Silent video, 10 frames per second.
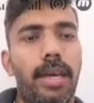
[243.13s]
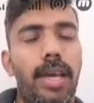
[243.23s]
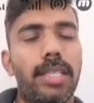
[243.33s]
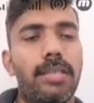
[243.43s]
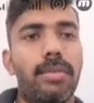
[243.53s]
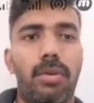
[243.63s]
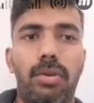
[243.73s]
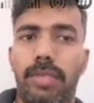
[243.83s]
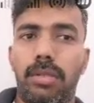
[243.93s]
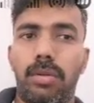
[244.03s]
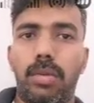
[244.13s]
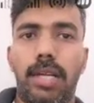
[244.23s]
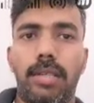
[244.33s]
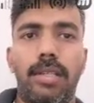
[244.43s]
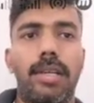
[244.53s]
As all of us know
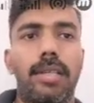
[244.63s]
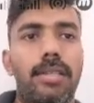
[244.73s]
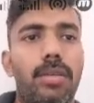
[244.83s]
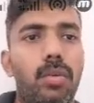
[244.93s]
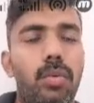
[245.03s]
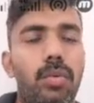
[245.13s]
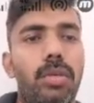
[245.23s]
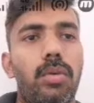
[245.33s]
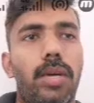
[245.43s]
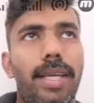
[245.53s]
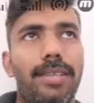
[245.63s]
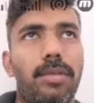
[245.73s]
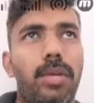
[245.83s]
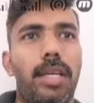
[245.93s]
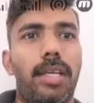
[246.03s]
that there is no nucleus
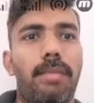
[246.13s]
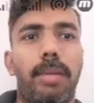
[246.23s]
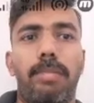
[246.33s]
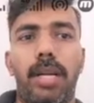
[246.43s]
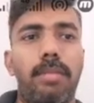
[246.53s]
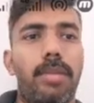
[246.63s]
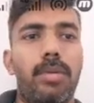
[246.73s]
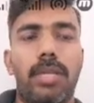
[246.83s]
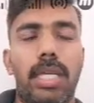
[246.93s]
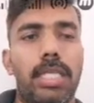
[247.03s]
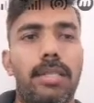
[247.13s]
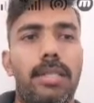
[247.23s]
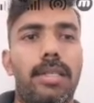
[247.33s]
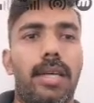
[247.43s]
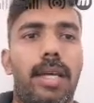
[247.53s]
or any membrane bound structures
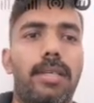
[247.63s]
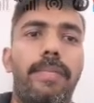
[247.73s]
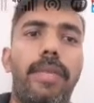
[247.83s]
inside.